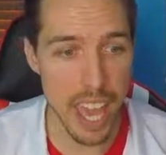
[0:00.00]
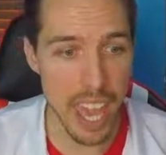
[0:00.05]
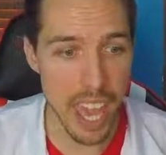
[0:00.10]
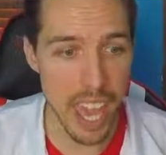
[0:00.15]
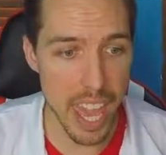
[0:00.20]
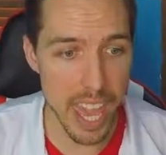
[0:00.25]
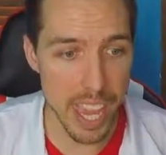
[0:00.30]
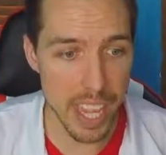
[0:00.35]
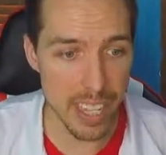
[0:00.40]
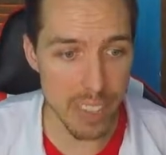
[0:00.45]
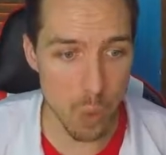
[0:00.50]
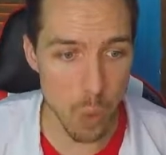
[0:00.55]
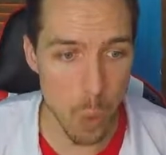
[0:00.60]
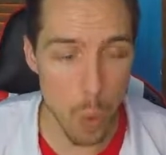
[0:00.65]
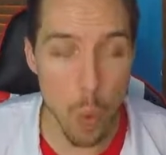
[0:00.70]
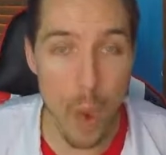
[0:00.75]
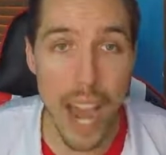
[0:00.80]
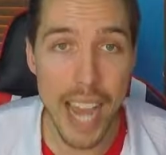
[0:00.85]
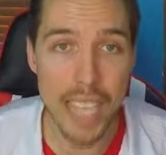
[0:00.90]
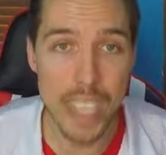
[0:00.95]
and
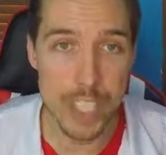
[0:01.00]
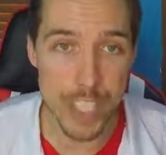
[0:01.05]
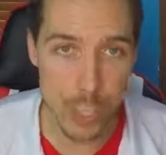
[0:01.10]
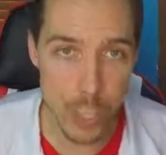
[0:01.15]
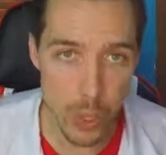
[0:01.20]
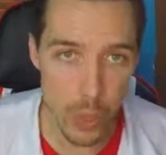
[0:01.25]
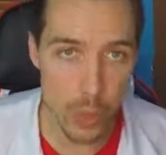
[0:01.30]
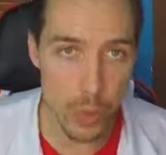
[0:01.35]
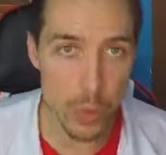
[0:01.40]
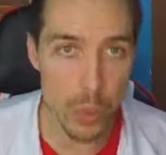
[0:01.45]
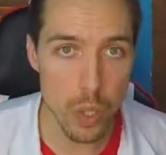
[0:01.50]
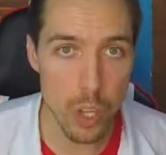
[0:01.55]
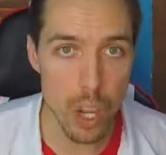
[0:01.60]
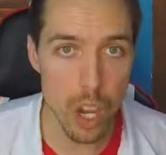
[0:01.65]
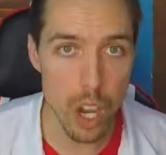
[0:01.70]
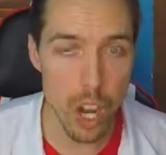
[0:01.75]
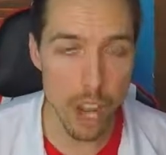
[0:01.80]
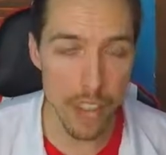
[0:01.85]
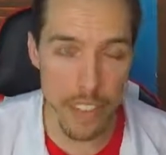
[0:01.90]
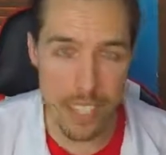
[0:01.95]
Y2
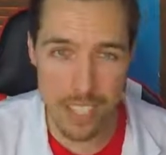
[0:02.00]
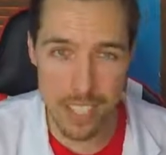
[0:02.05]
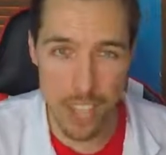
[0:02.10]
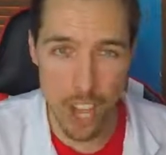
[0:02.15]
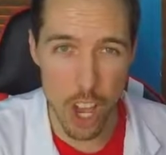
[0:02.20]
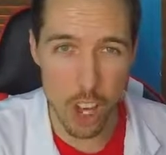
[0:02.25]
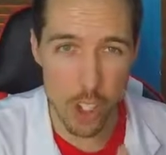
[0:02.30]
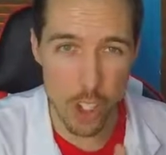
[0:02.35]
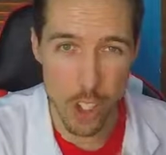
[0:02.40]
on the song